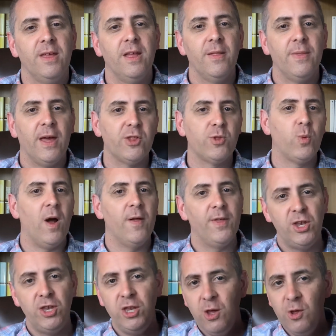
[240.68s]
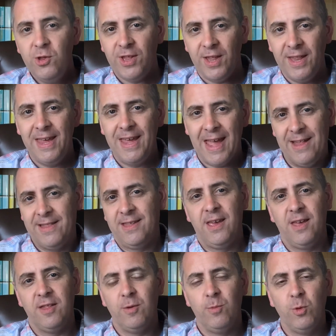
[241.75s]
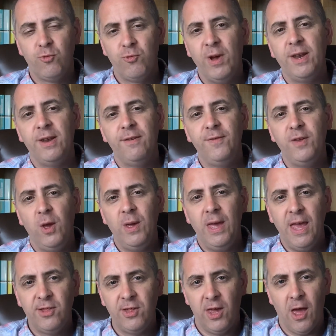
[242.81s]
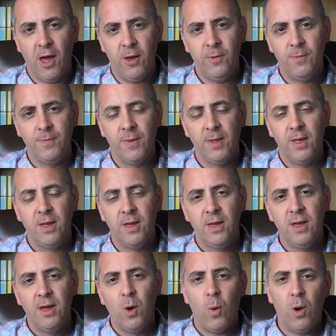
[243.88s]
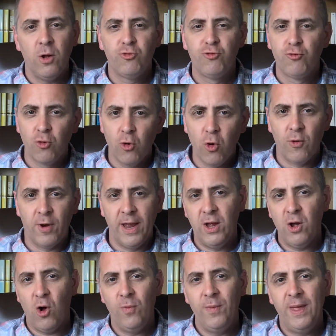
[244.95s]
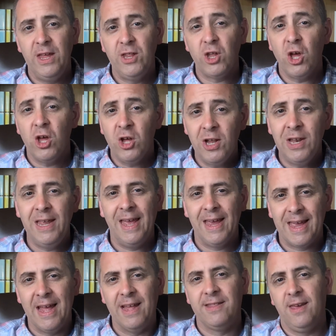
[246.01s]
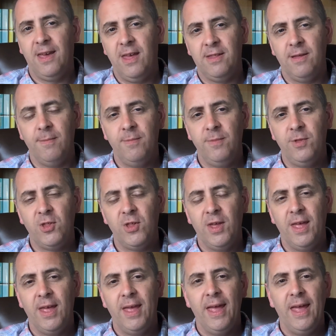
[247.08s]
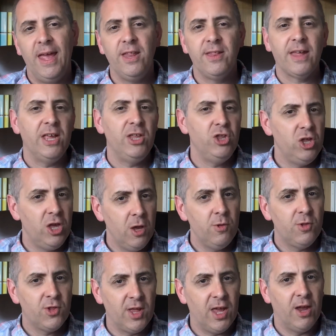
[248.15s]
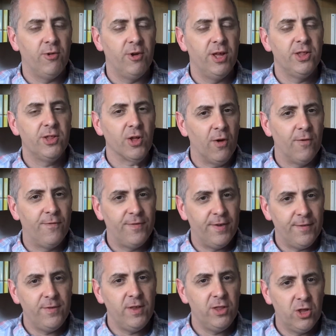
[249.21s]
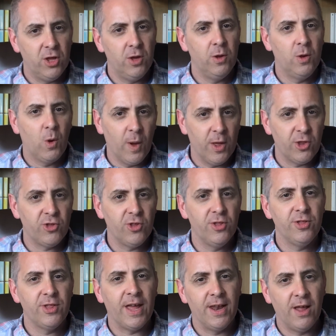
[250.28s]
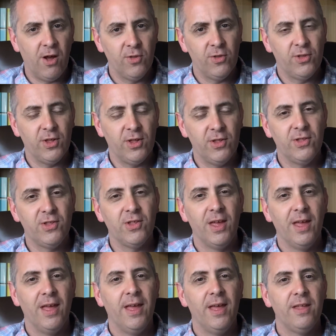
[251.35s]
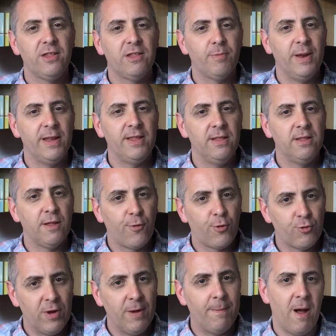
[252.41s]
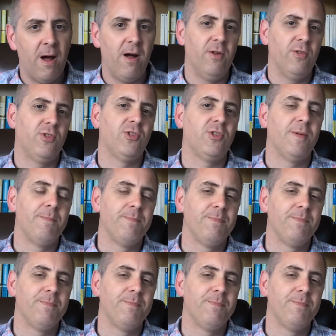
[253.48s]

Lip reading: That's why the New City Catechism was written a few years ago. While drawing on these earlier catechisms, it's a new series of 52 questions and answers split into 3 parts.